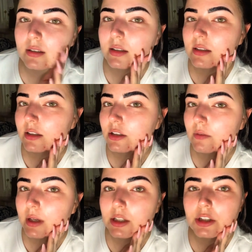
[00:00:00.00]
The
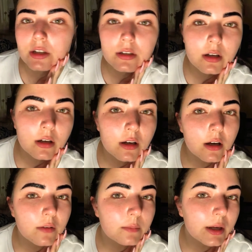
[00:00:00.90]
situation
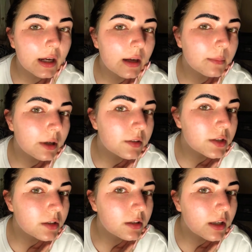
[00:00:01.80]
of my
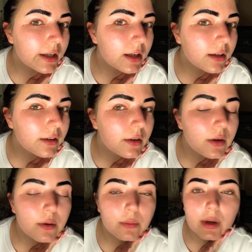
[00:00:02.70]
eyebrows look like
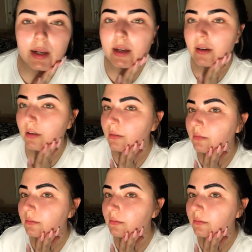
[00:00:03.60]
right now.